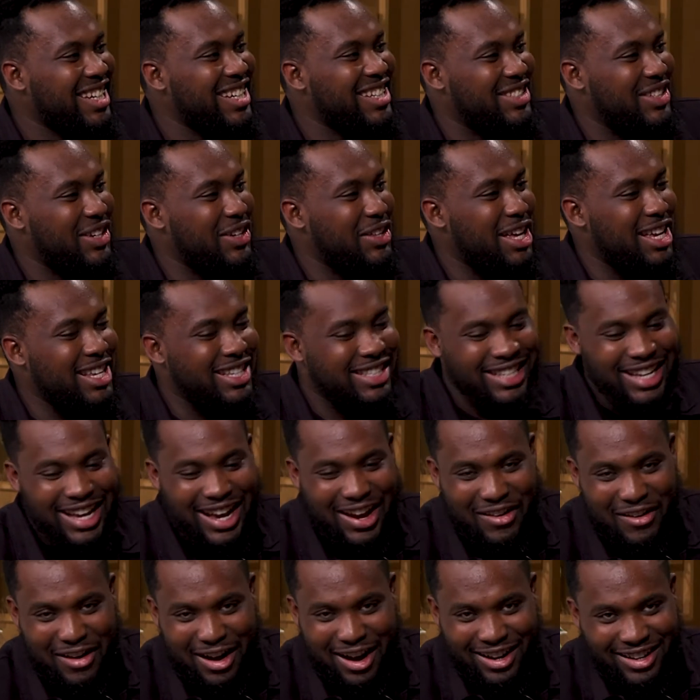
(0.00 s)
So they
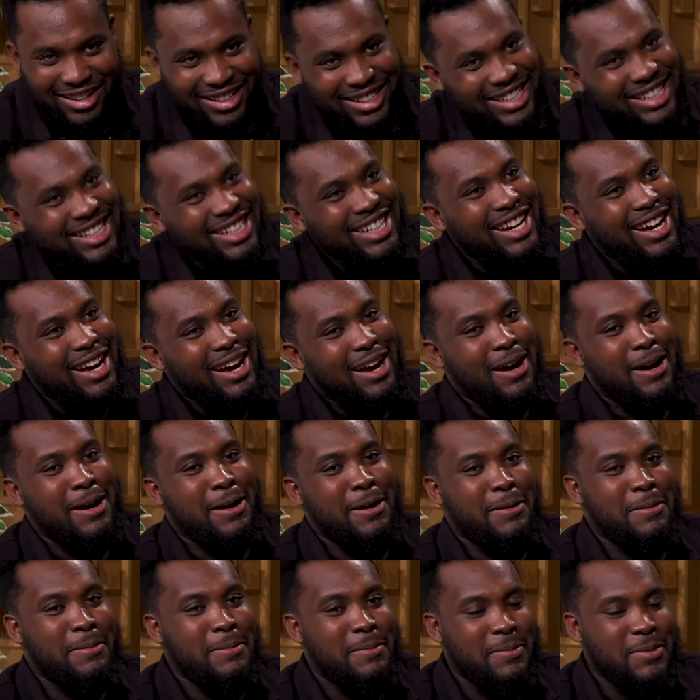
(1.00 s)
say, right?
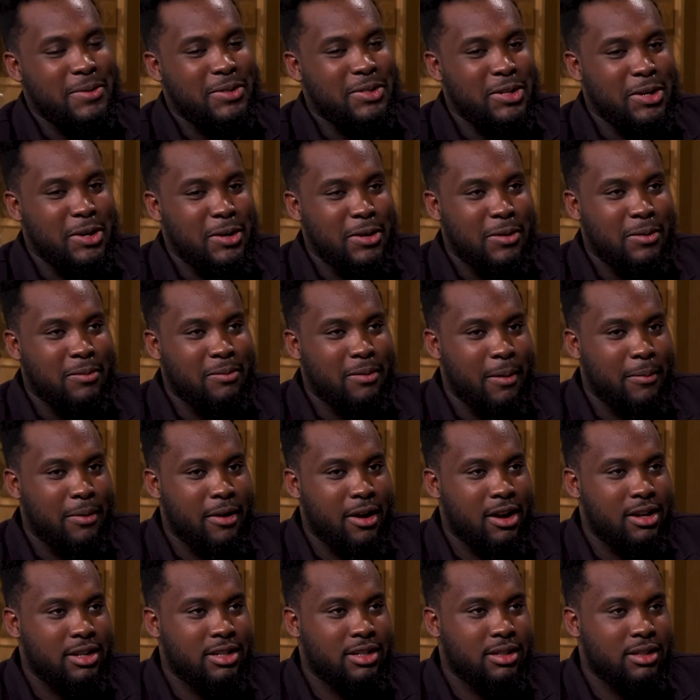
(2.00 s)
So my
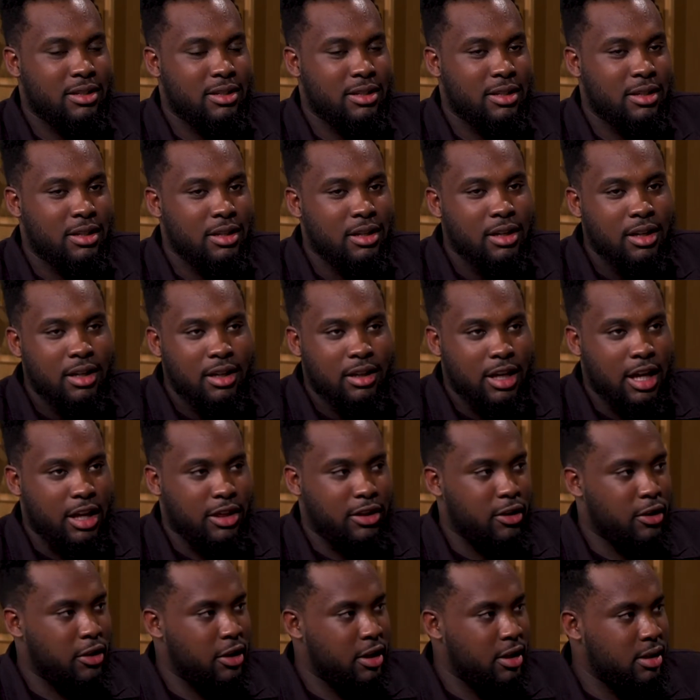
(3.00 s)
parents, late
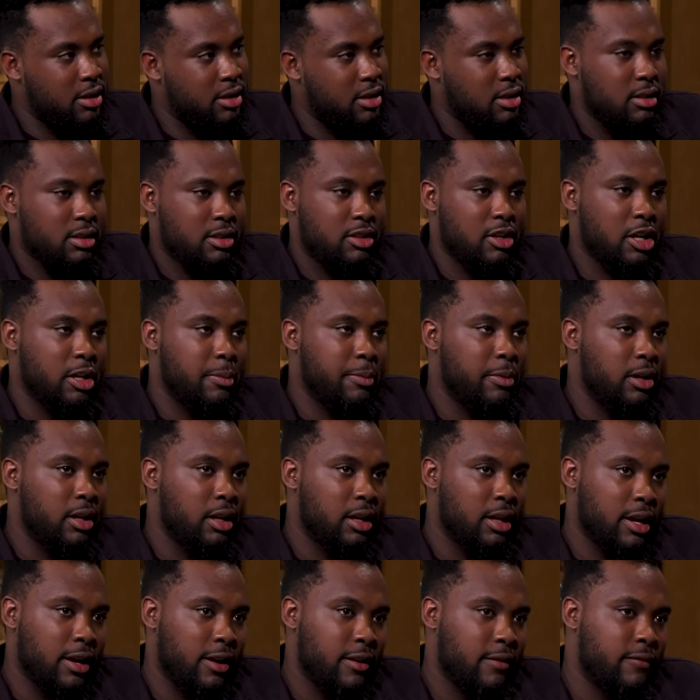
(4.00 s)
30s, started to build a
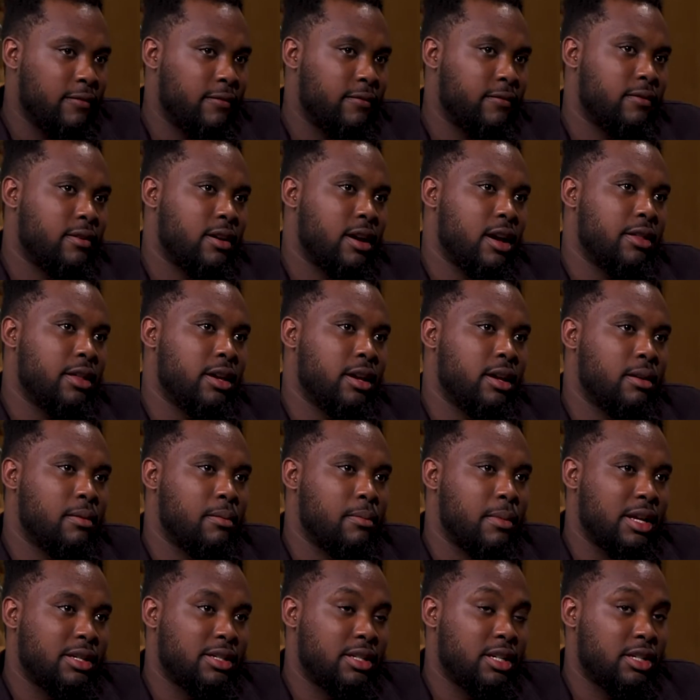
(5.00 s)
life, and then my
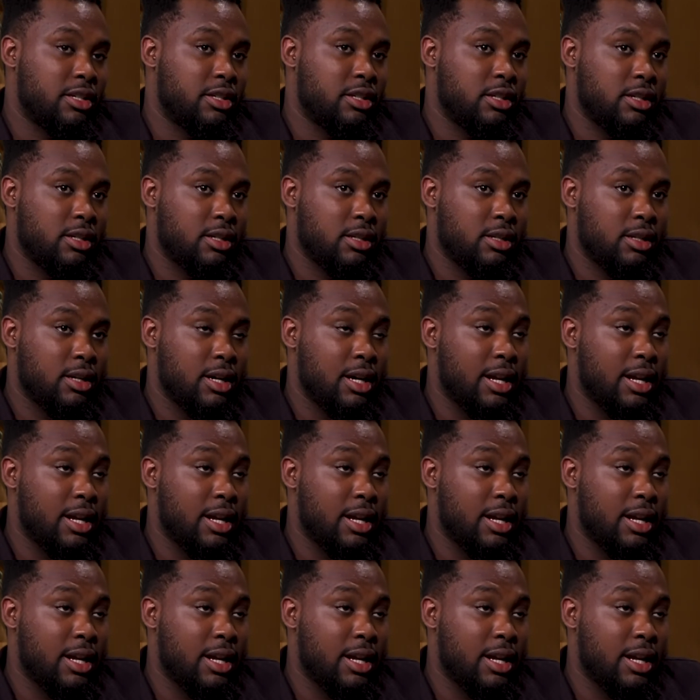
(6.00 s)
sister and